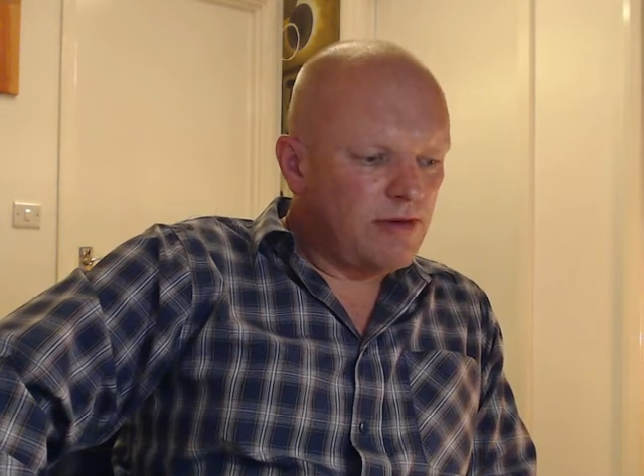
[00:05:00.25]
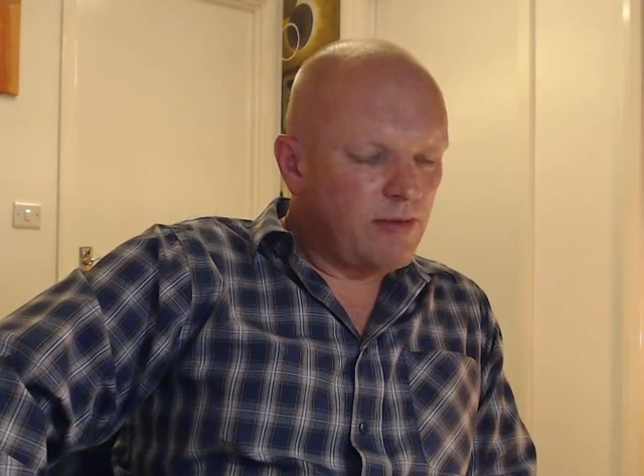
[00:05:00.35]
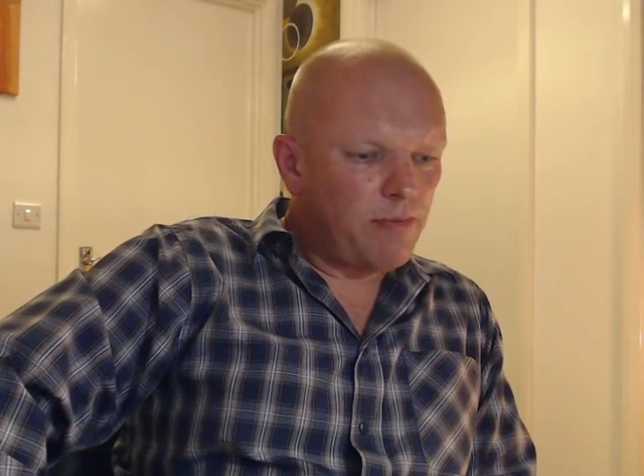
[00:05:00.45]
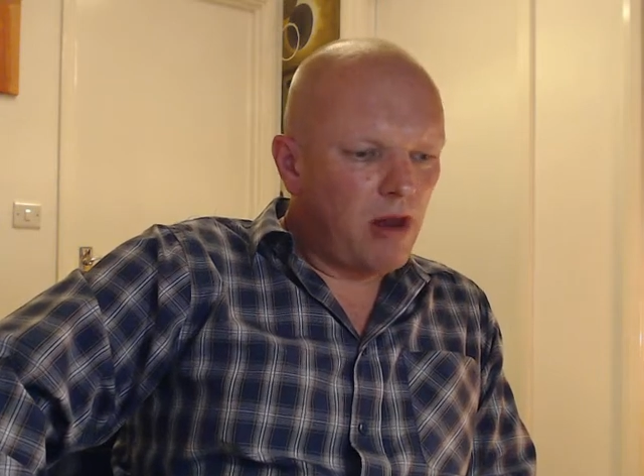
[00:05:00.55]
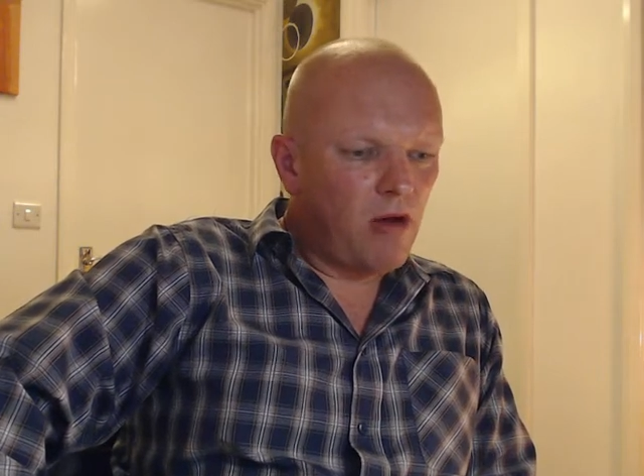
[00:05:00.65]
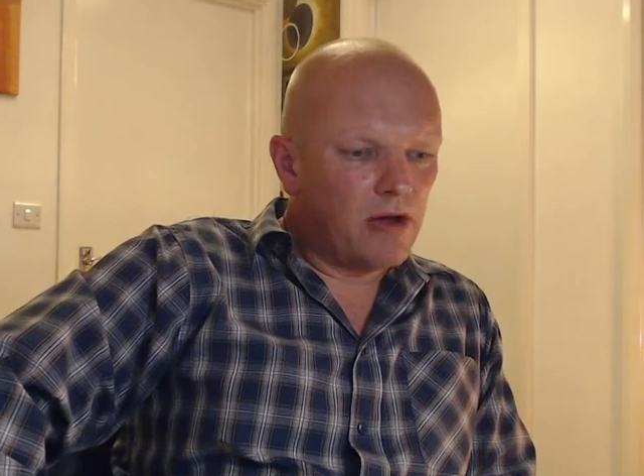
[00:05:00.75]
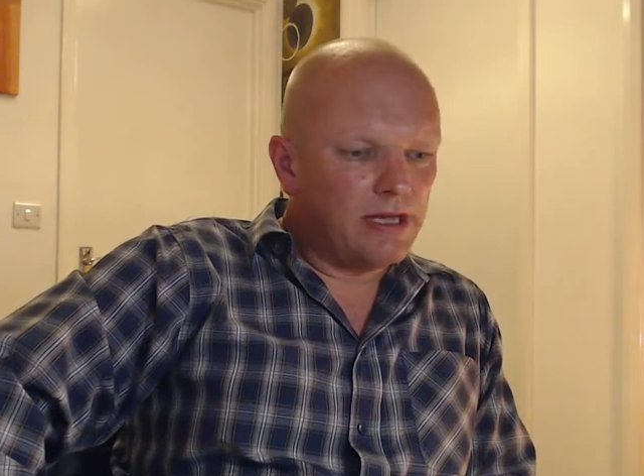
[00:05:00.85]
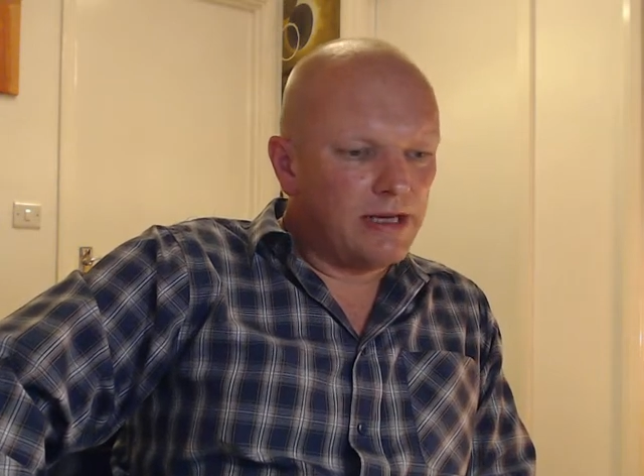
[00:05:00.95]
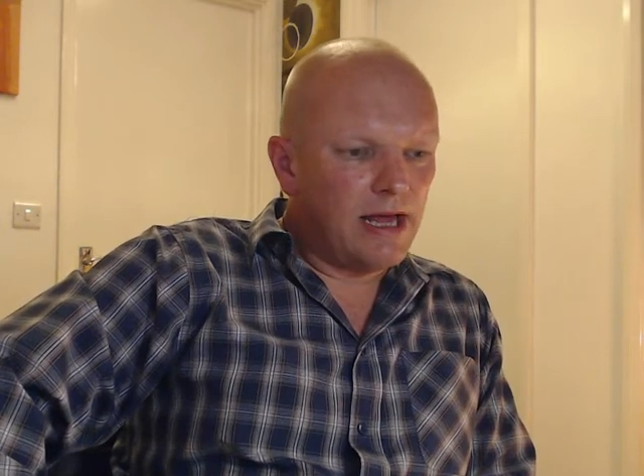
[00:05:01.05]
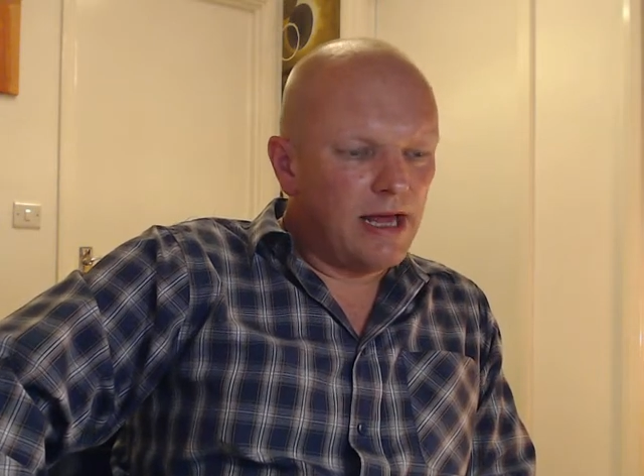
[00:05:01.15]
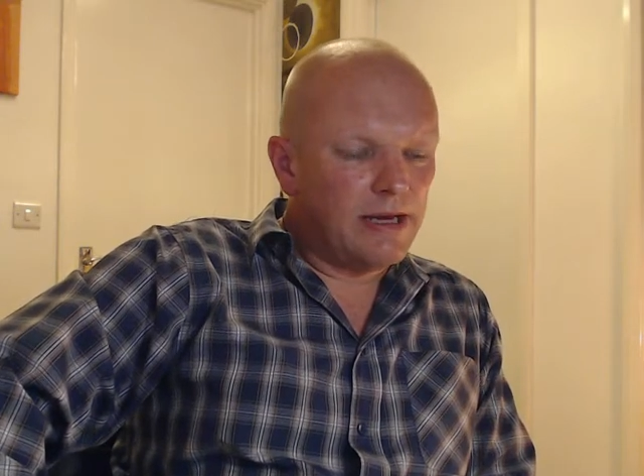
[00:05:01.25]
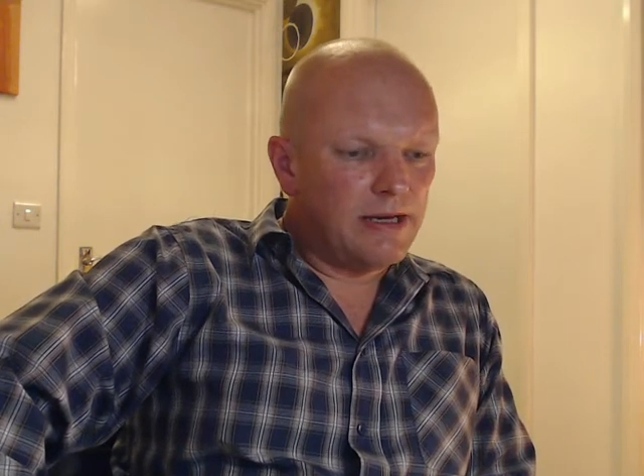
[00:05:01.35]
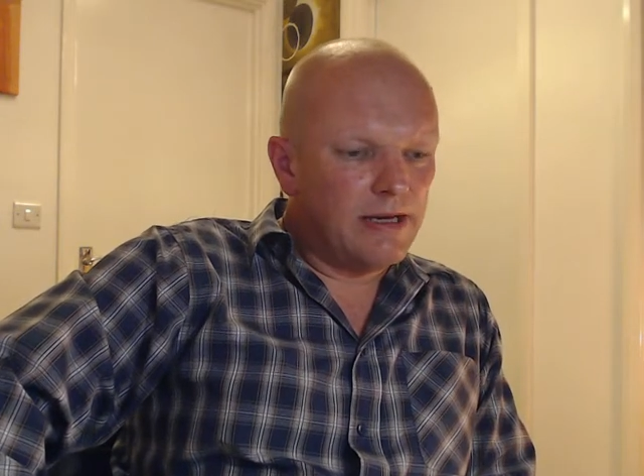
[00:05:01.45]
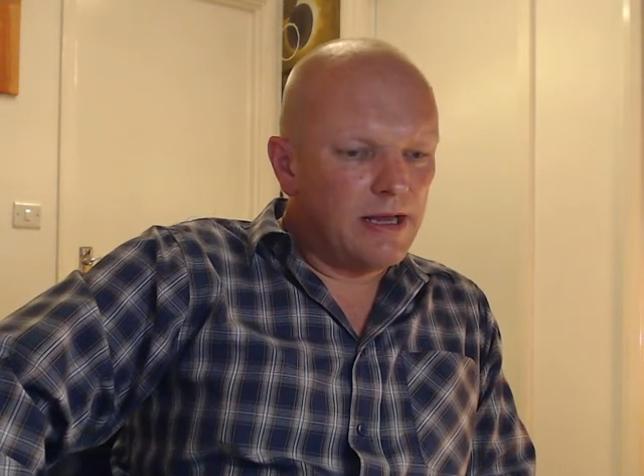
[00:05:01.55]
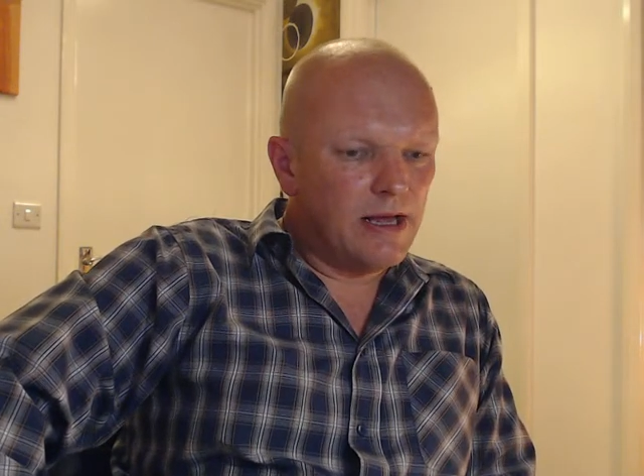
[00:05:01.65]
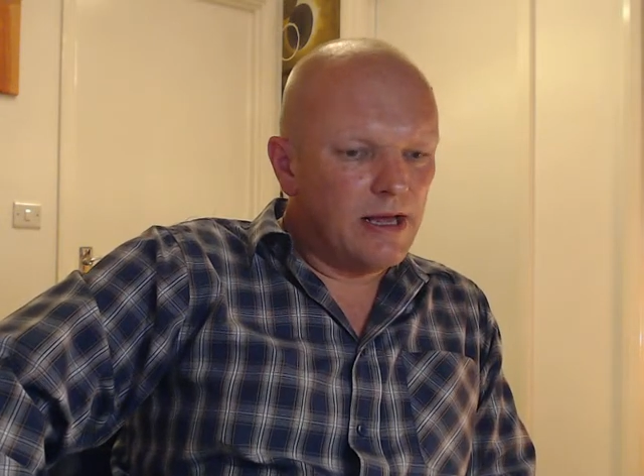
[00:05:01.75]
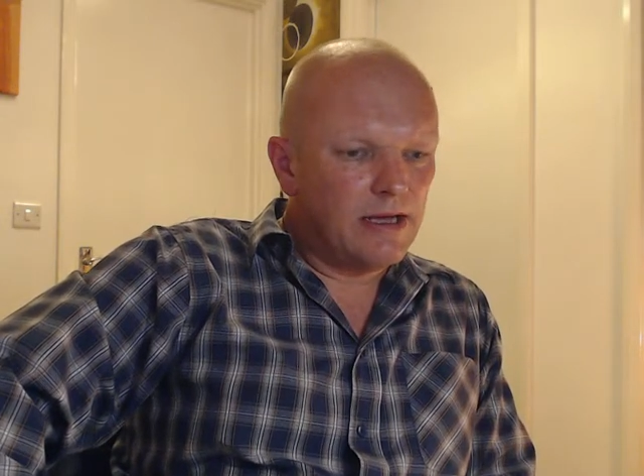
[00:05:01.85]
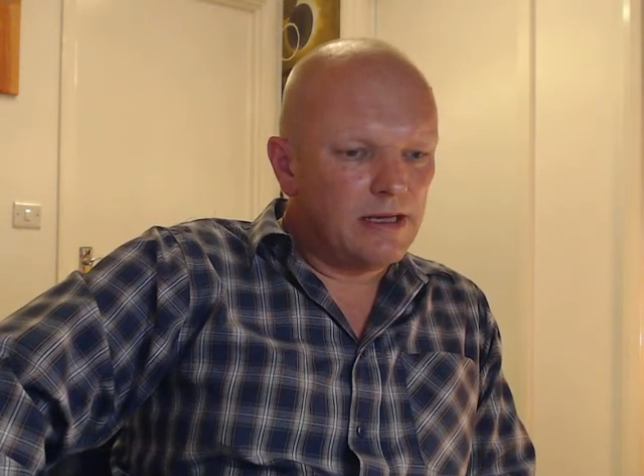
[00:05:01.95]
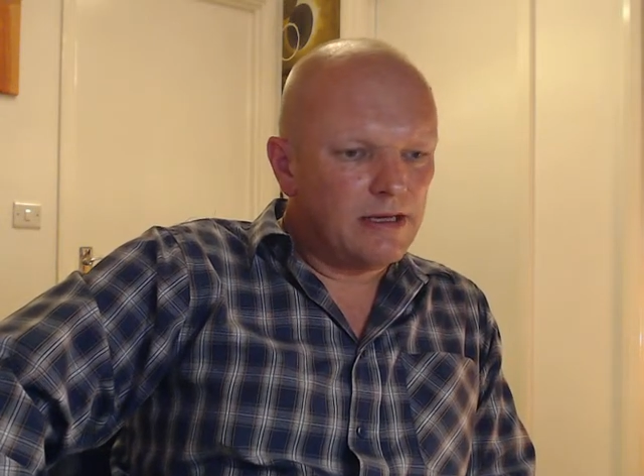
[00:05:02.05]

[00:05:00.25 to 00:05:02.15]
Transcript: replied and said,